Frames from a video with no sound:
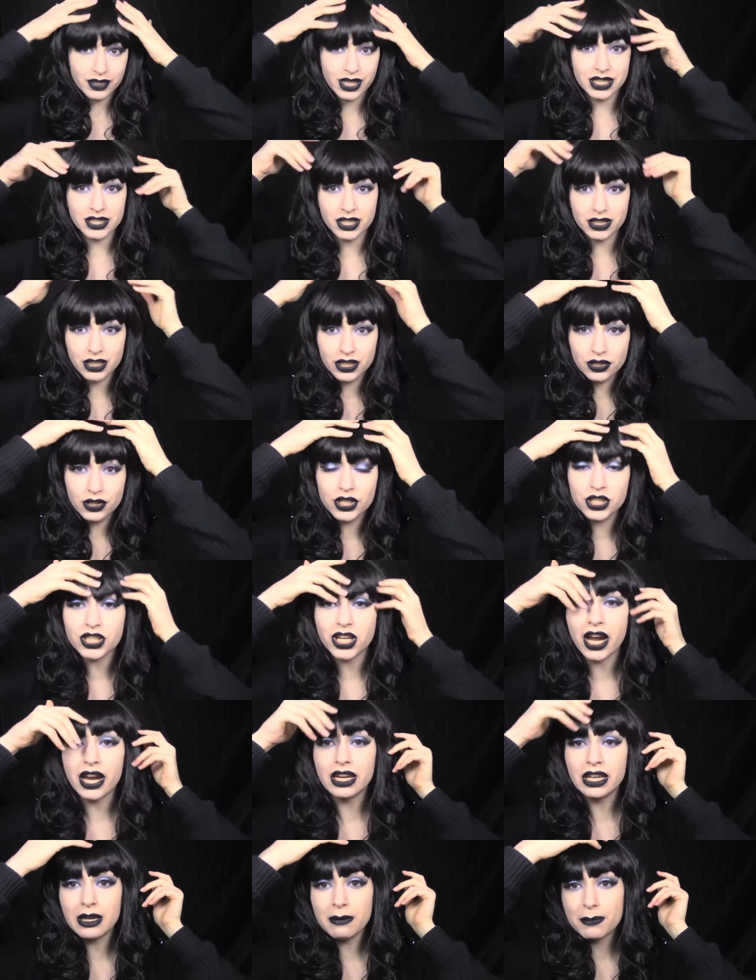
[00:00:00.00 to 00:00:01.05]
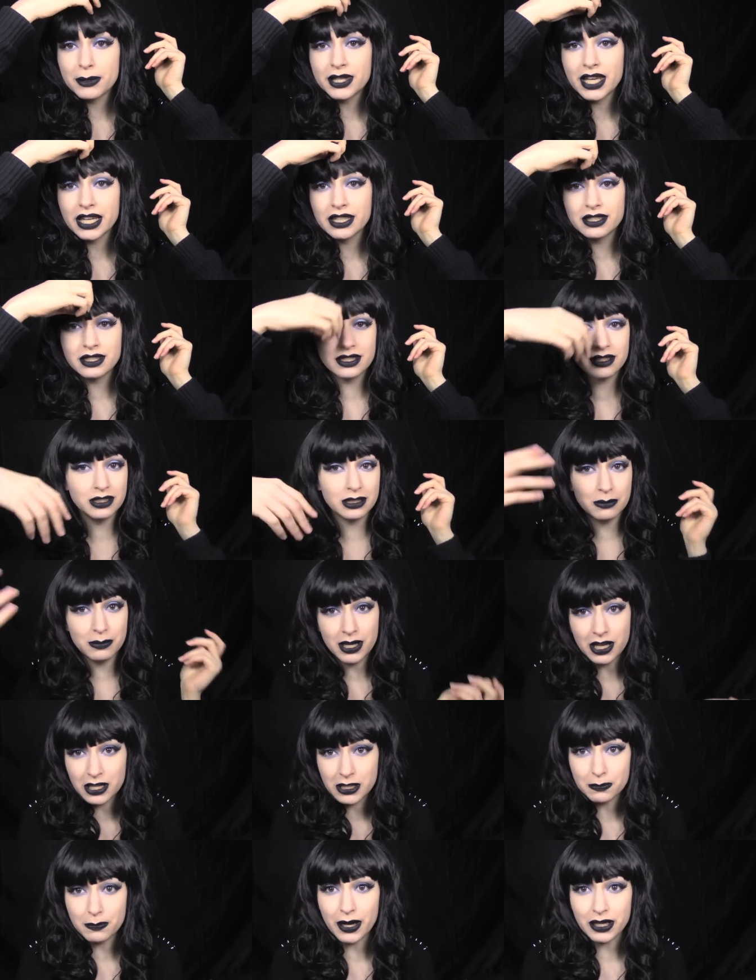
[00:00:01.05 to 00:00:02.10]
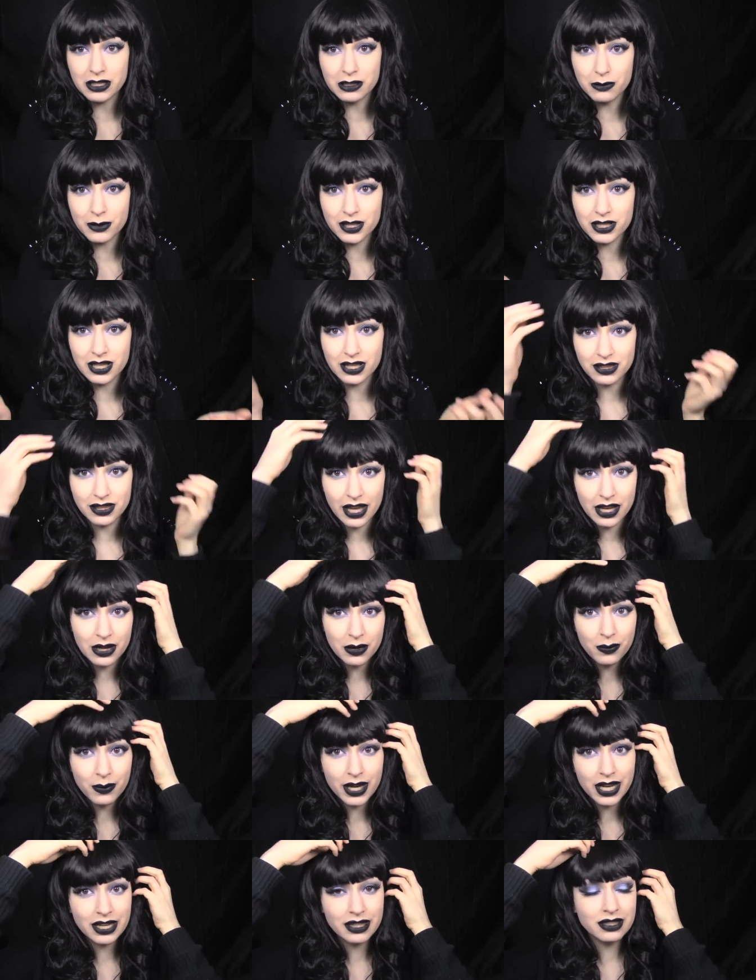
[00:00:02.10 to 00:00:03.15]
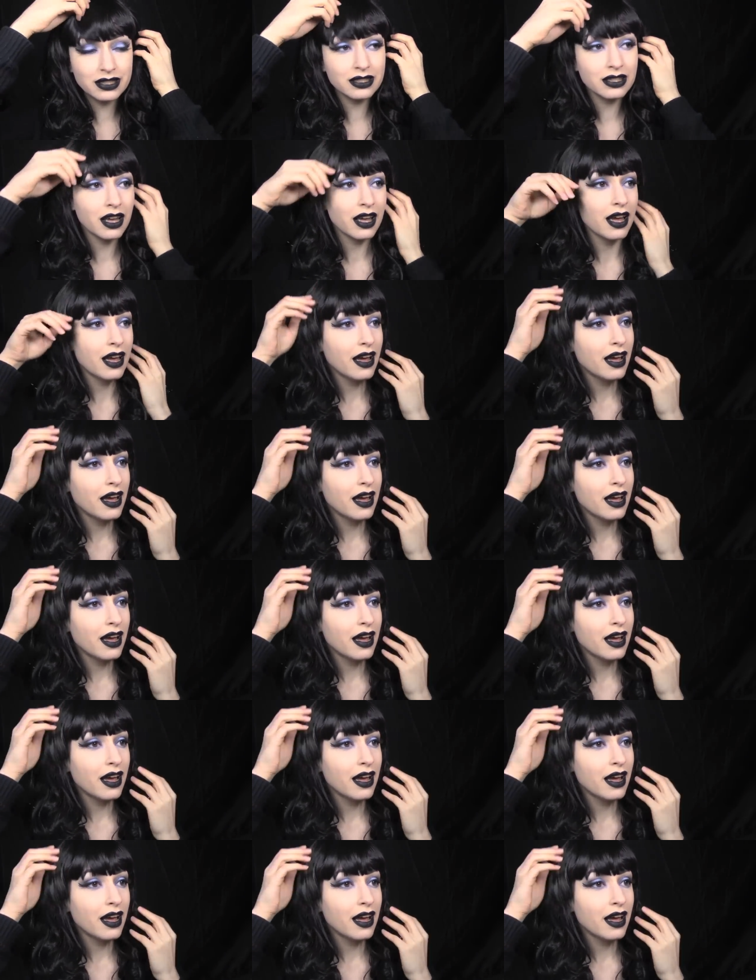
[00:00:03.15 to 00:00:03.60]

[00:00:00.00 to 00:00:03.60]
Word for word: It's a little shiny, but that's to be expected with synthetic wigs.